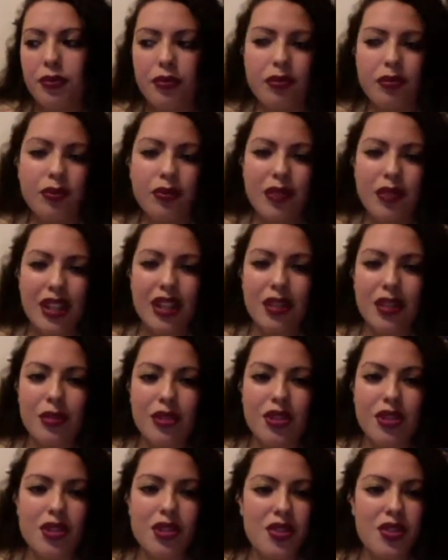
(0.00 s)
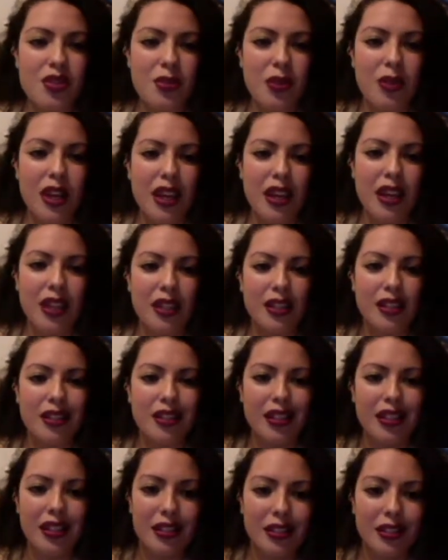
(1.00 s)
like he was just away,
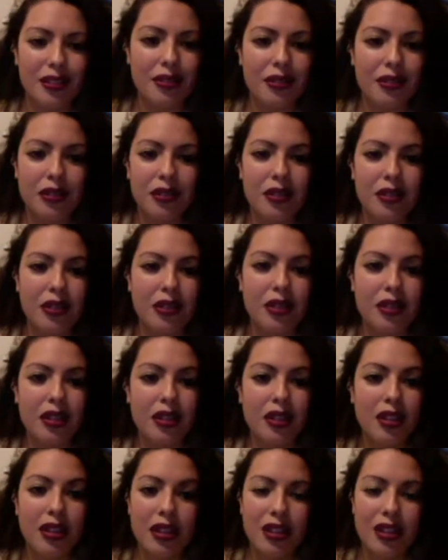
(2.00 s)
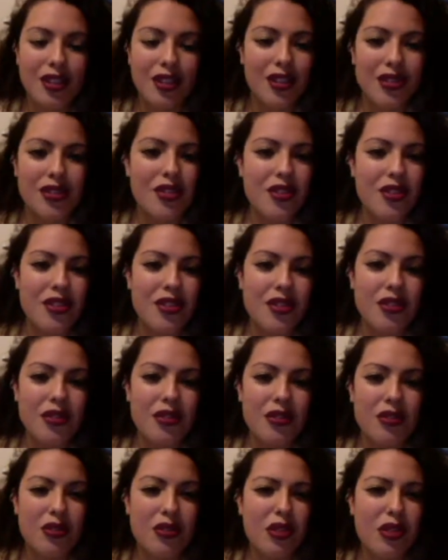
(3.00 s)
like he just
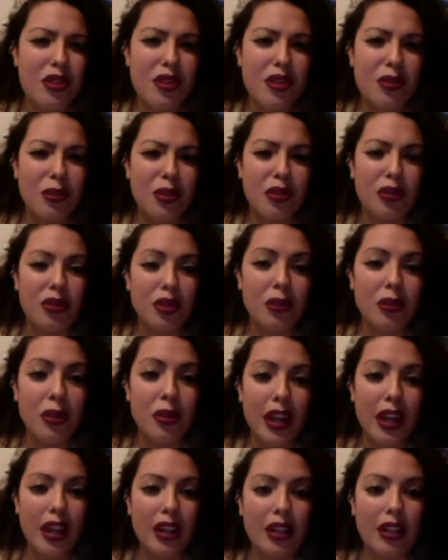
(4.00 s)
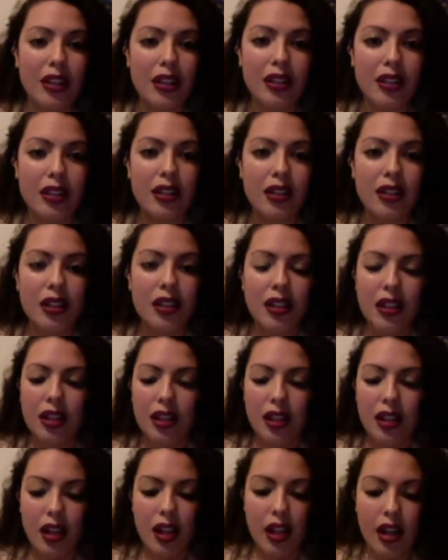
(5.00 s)
moved away.
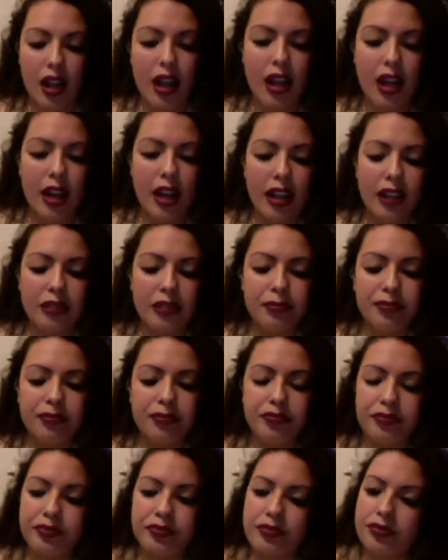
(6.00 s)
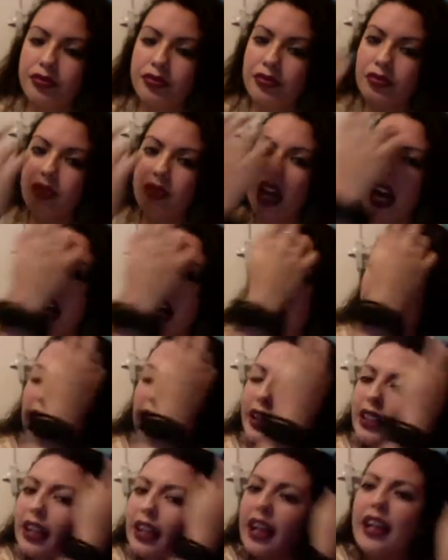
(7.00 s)
And
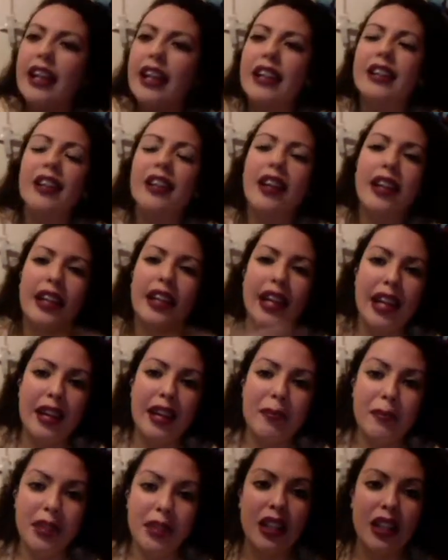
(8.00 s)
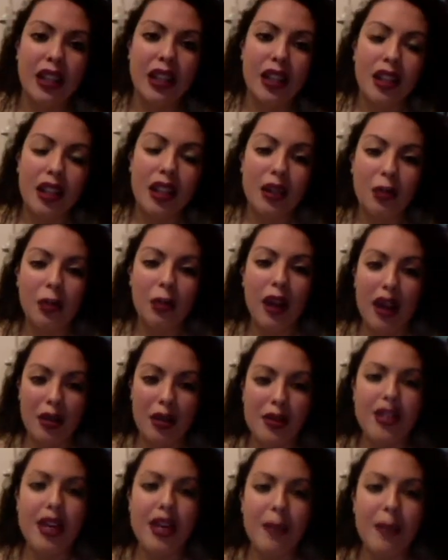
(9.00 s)
it like hit me while I
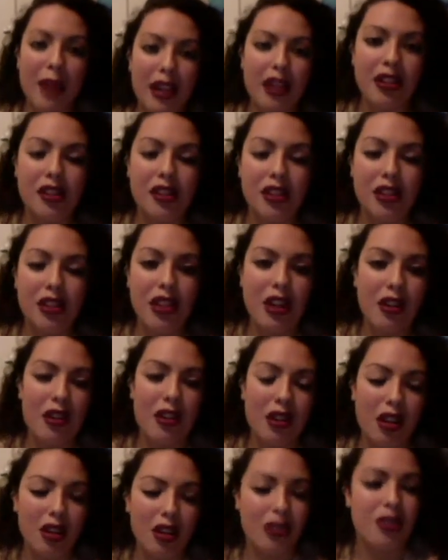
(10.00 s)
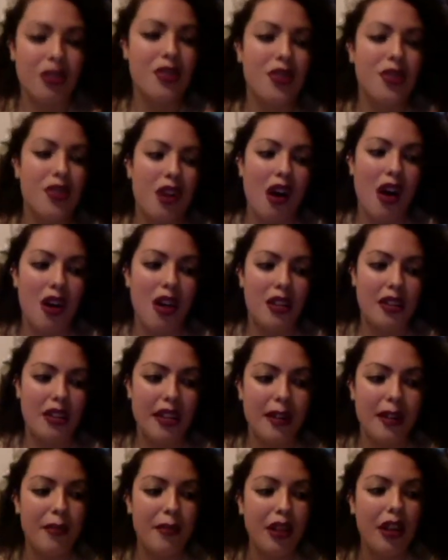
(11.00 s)
was at my intern hearing all those songs that
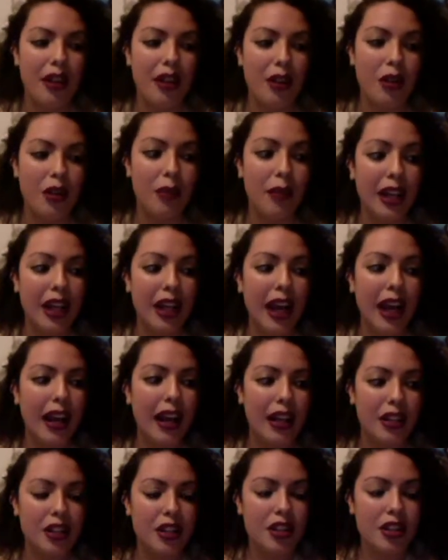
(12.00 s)
like, oh my gosh,